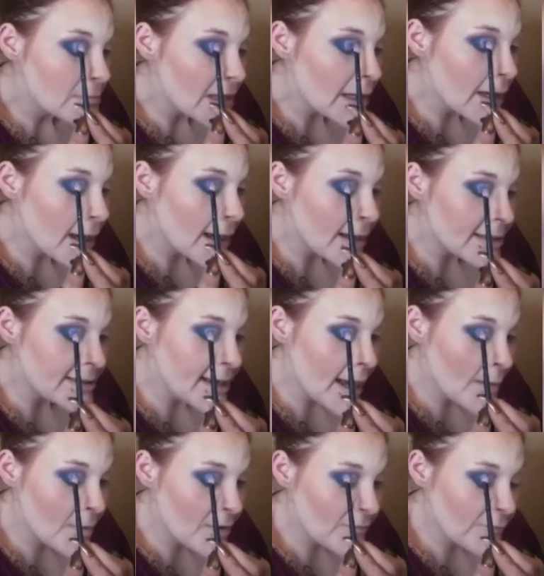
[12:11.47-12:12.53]
And kind of
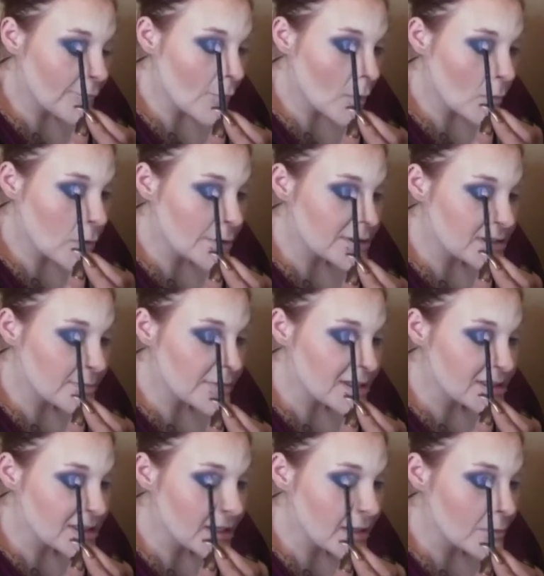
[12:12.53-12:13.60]
dab it forward to
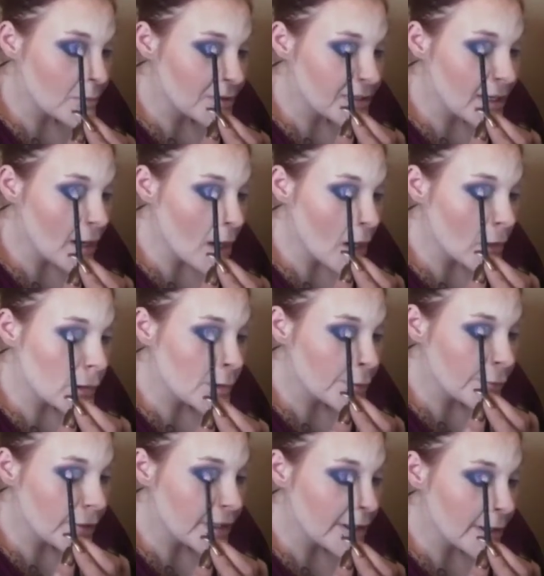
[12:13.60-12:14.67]
mix it in with the
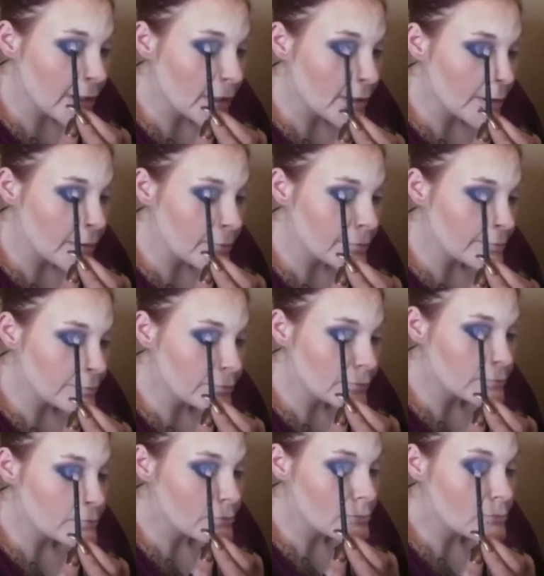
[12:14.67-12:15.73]
aquamarine color.
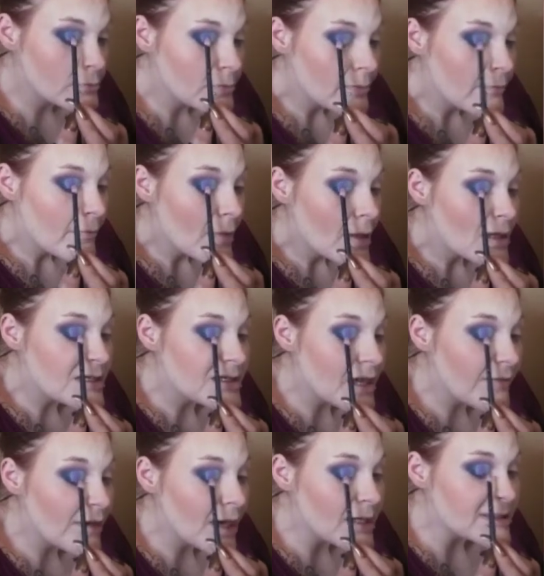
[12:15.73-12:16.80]
So
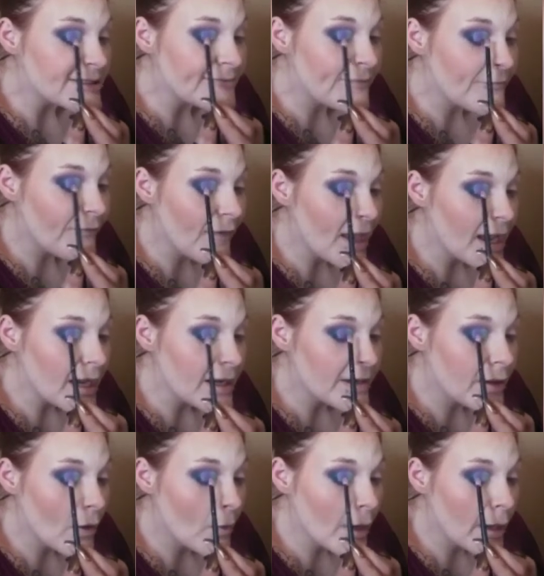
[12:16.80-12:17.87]
you have a nice
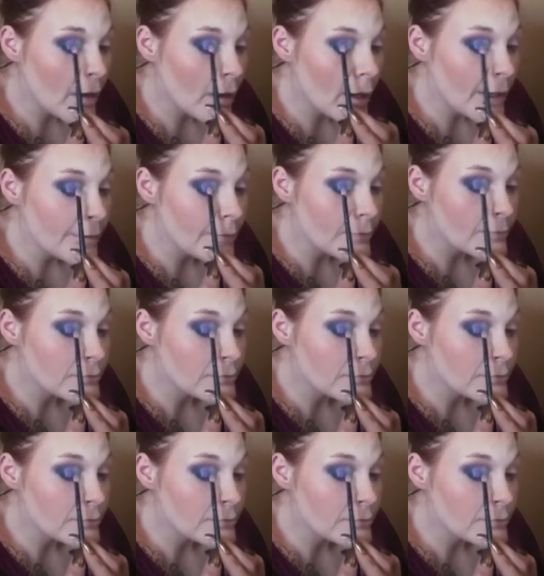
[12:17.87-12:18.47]
fade going on.